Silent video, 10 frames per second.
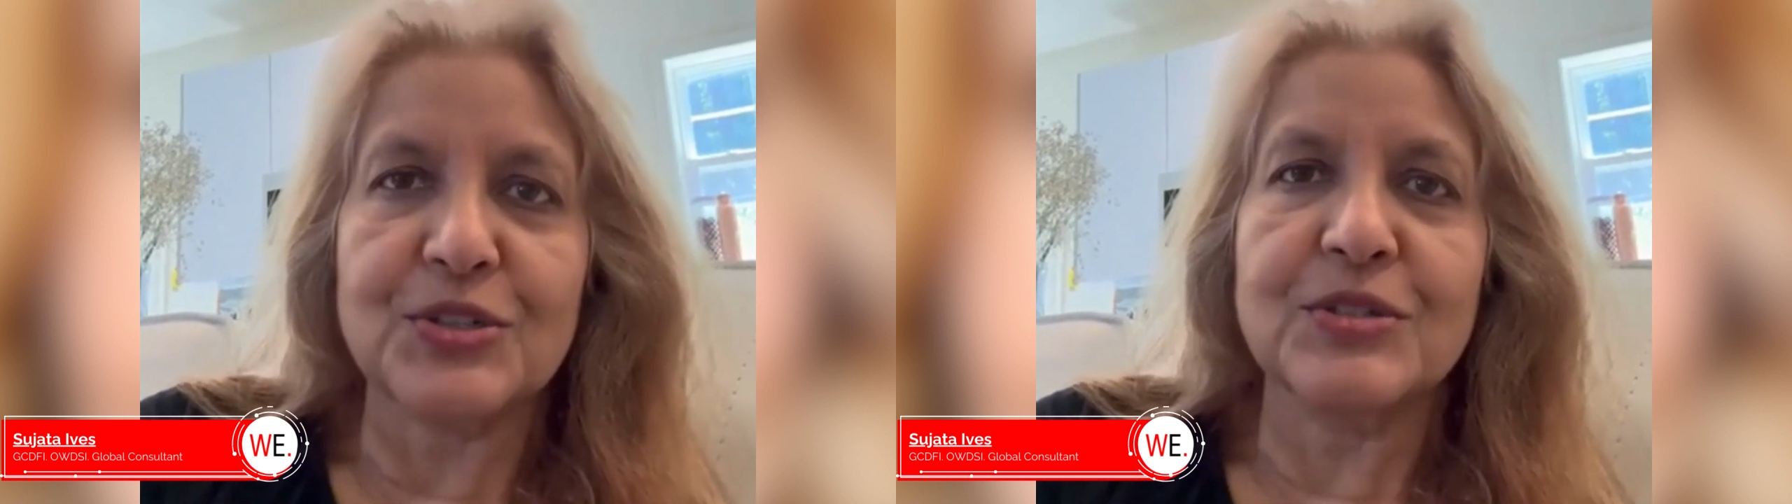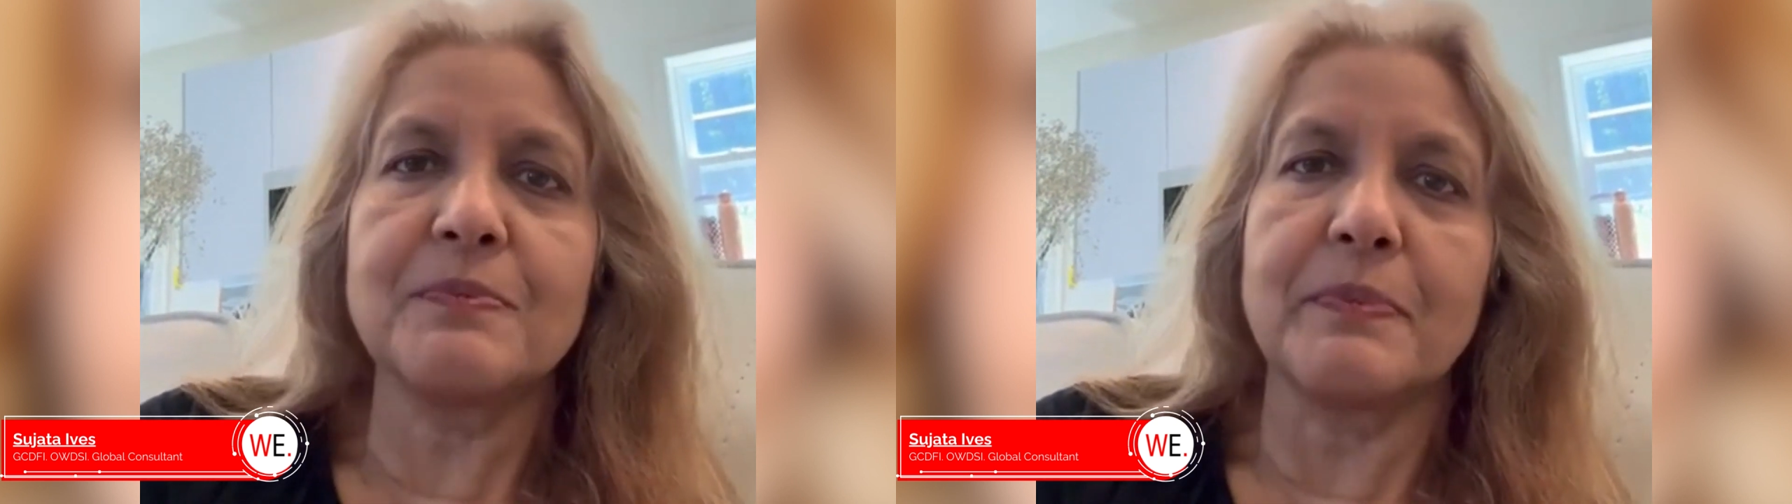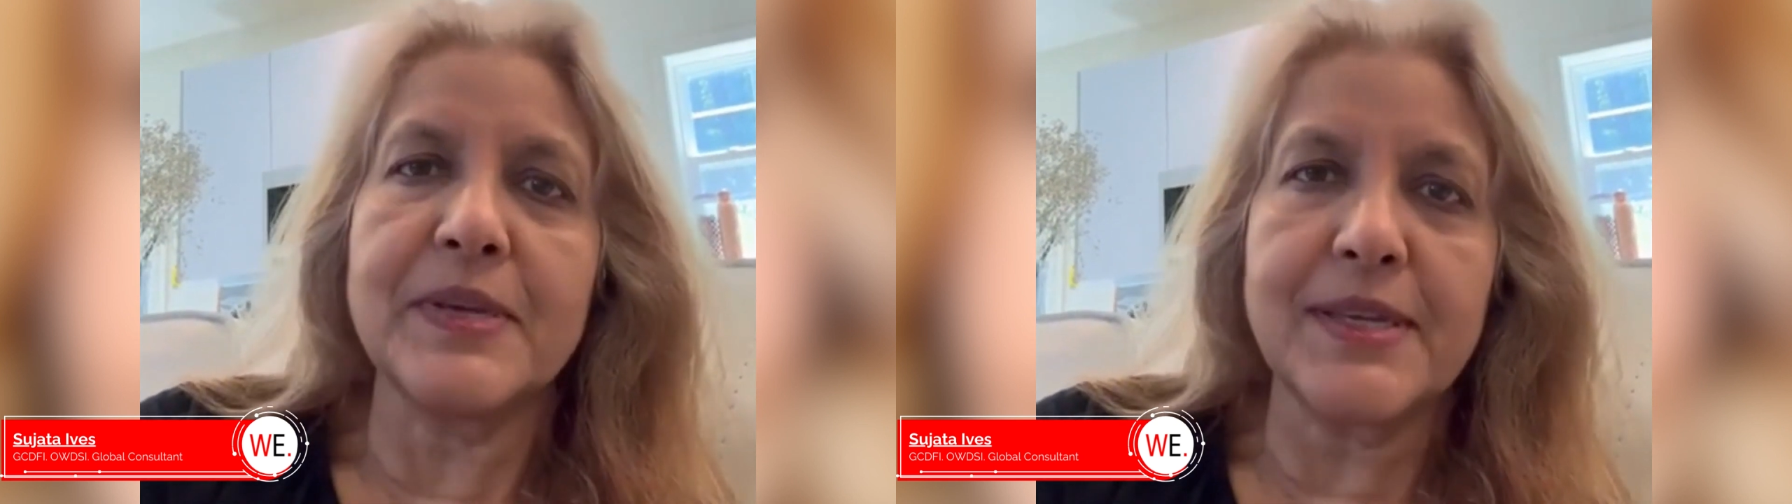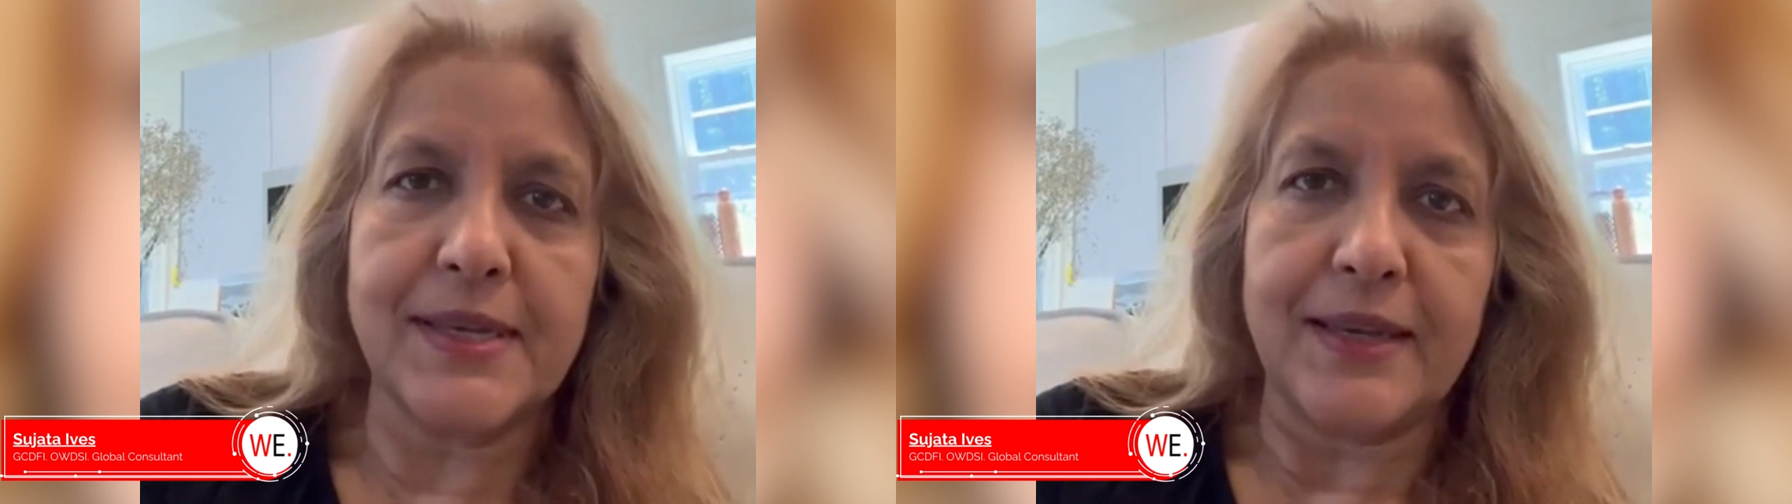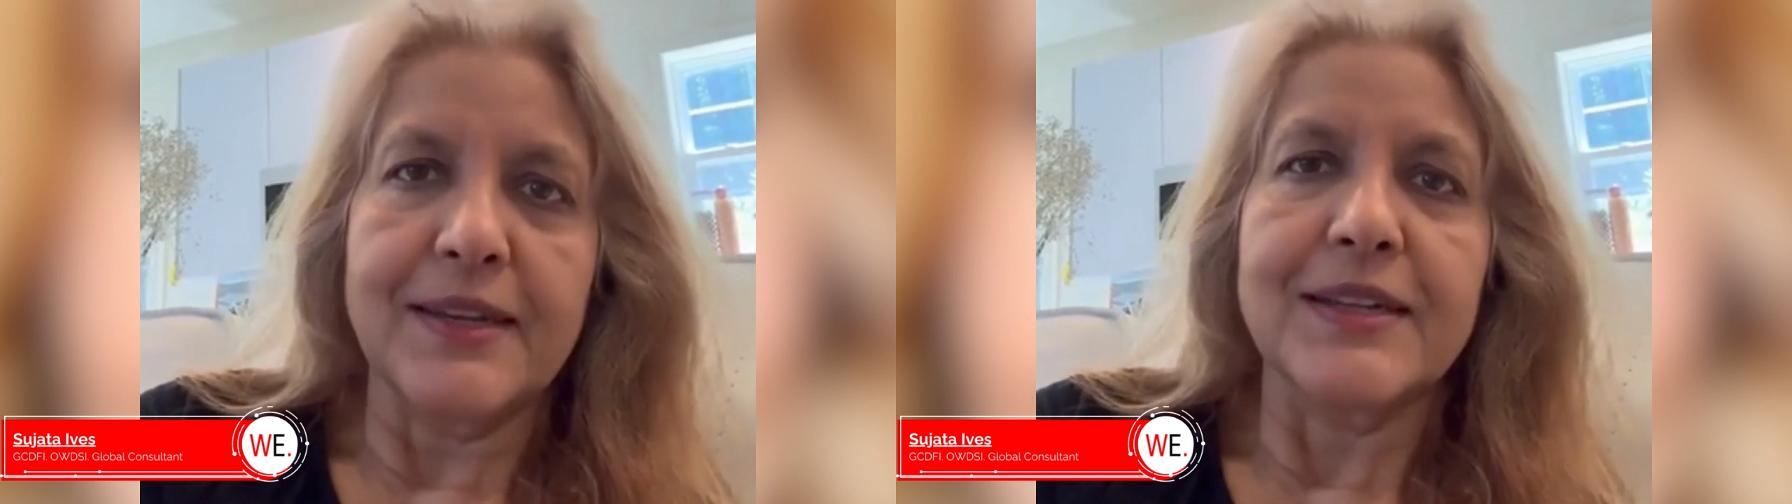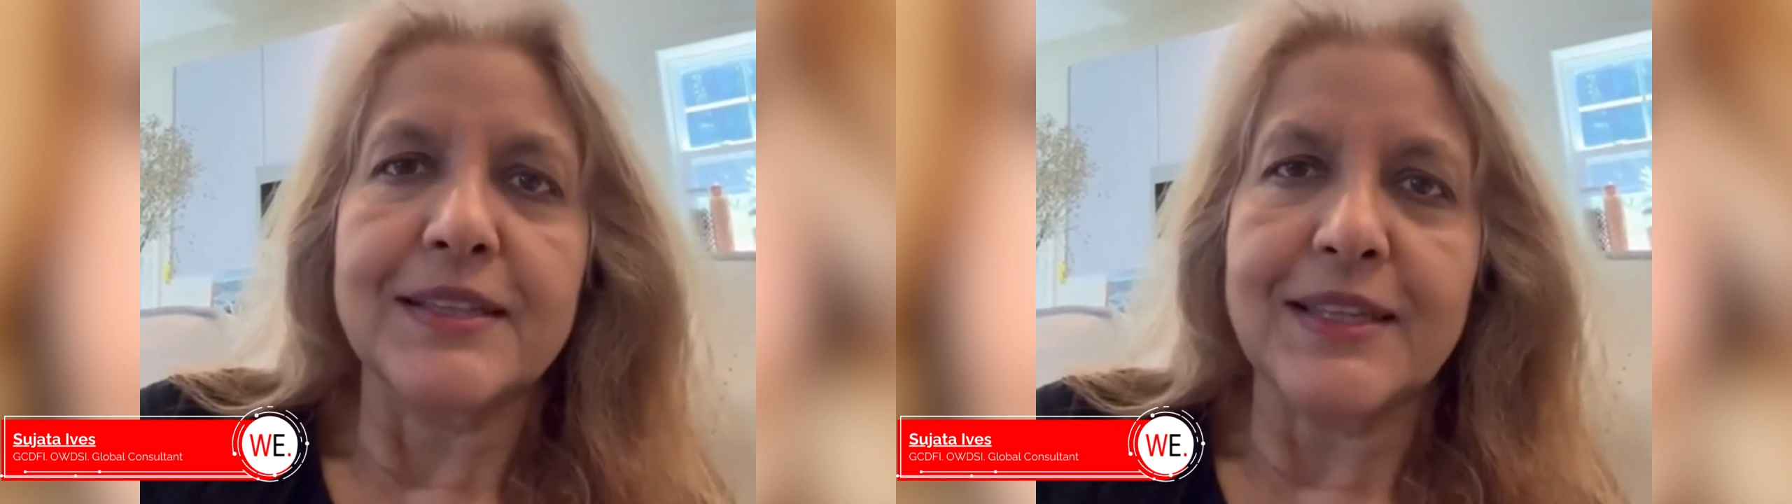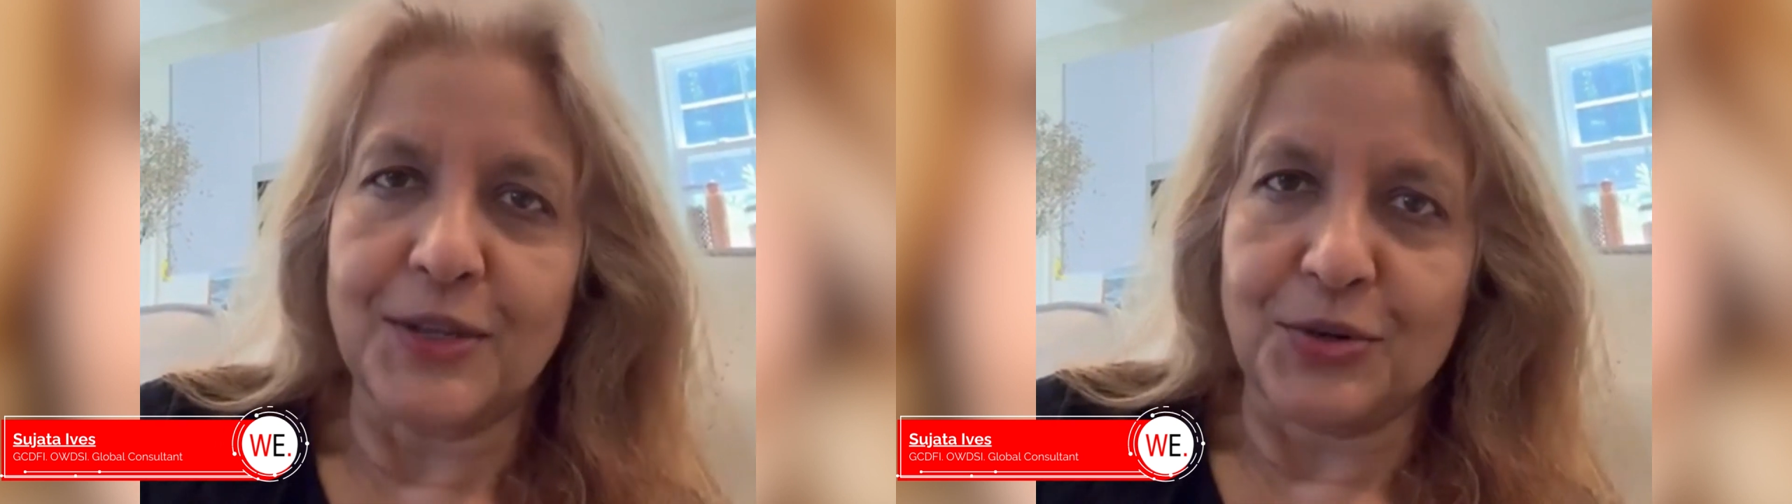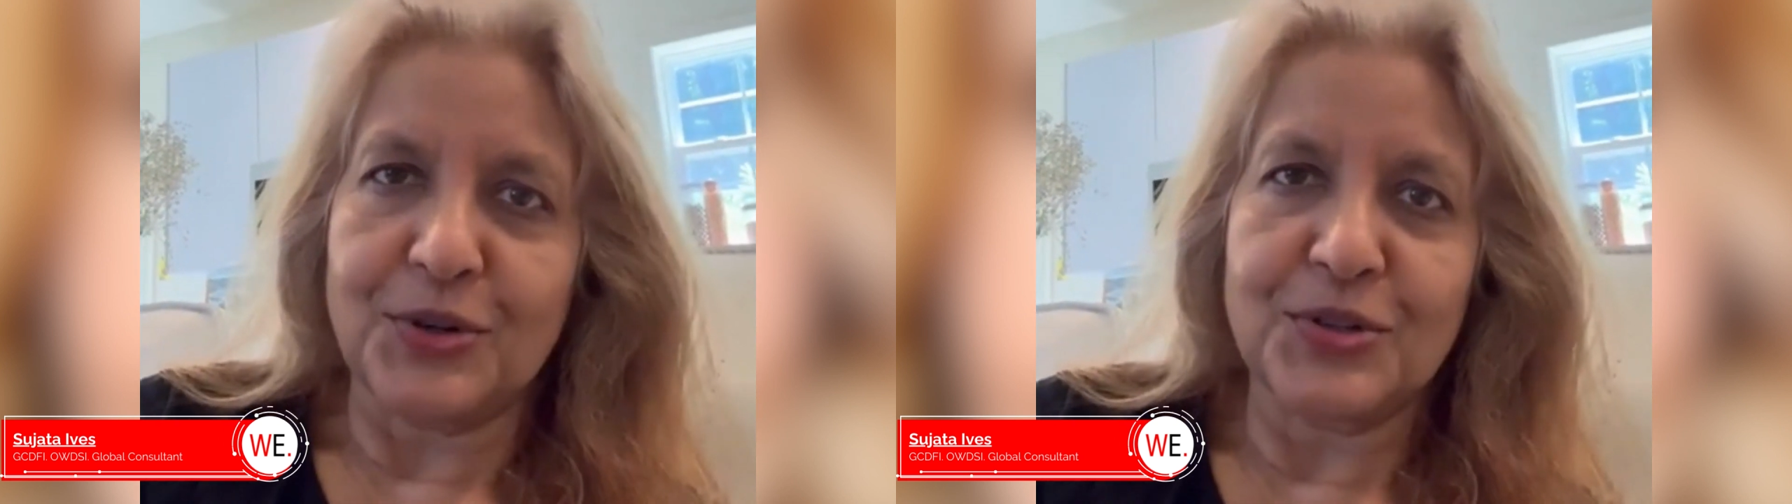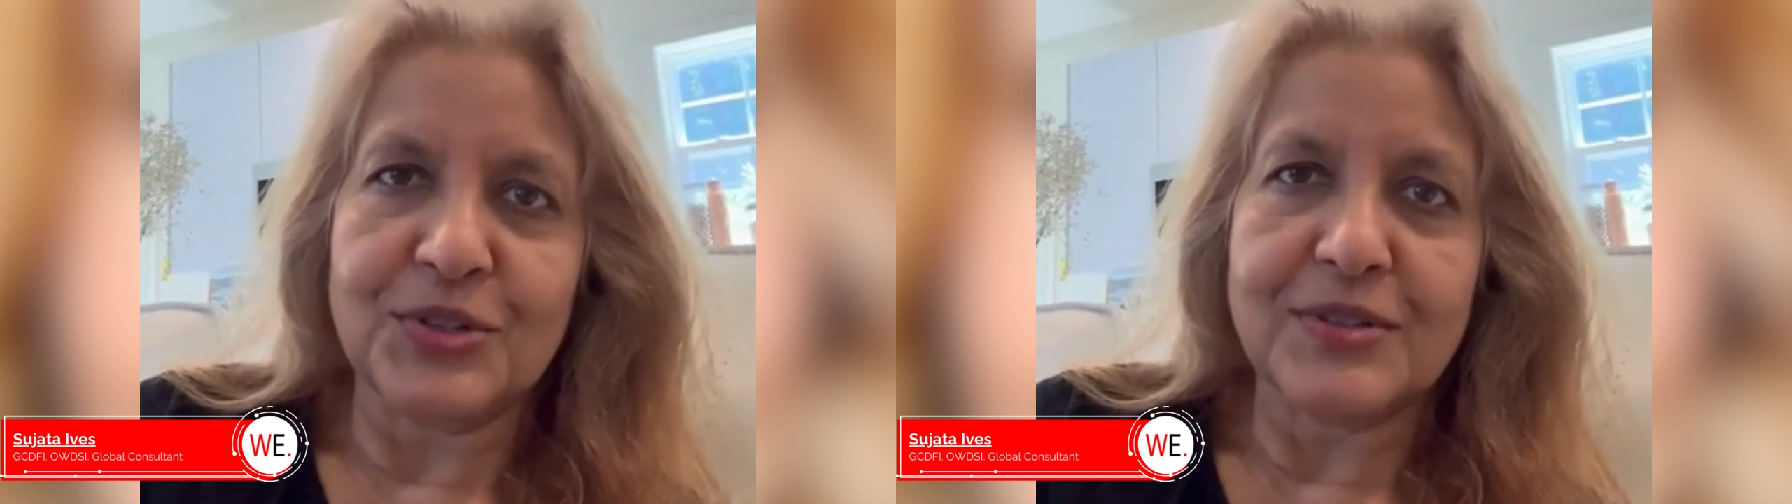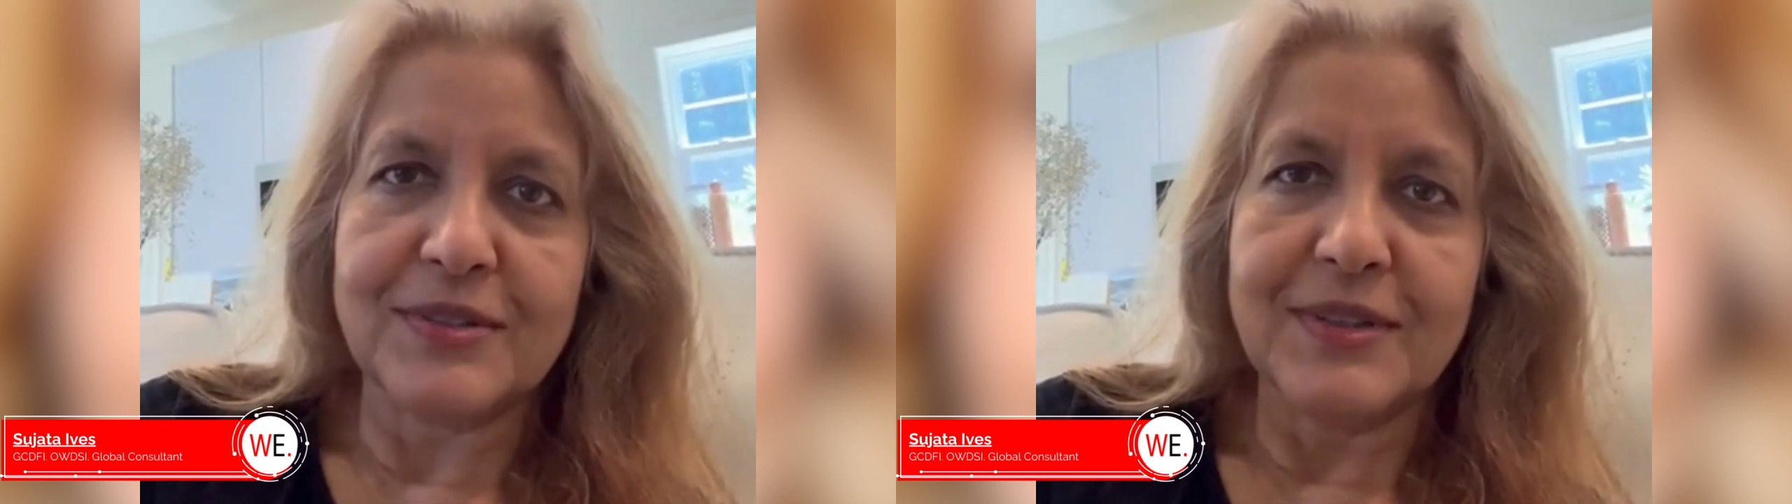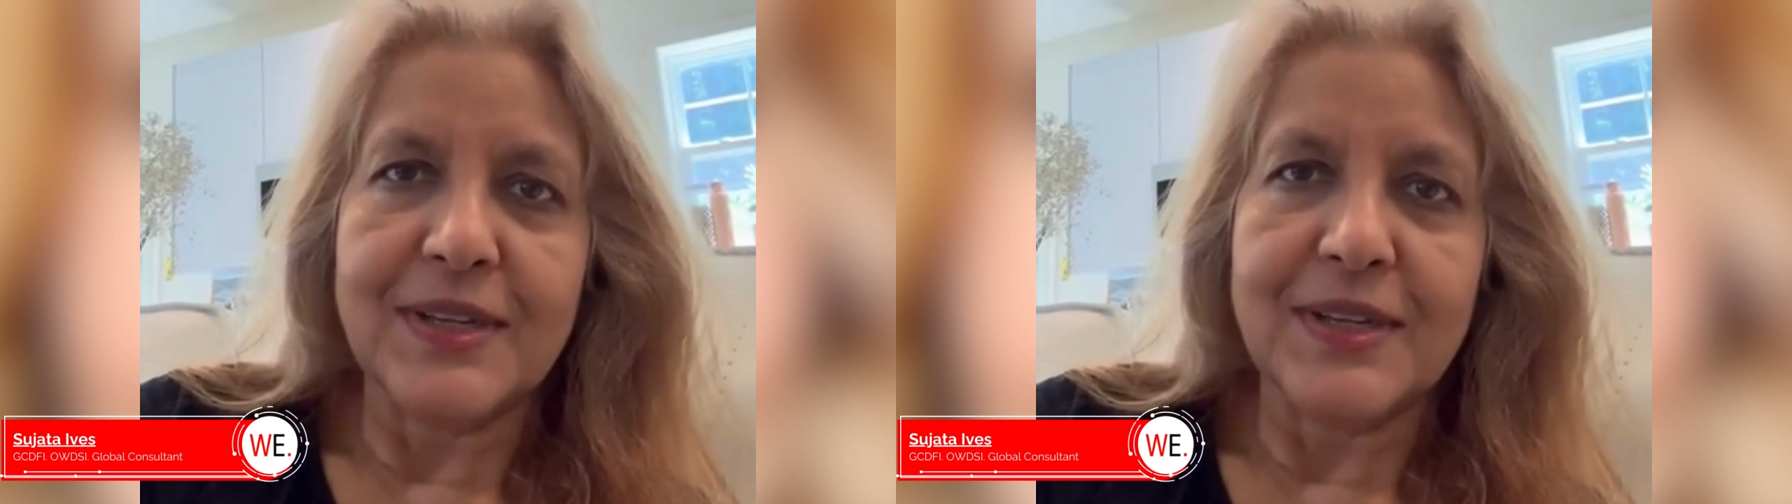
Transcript: to be leaders,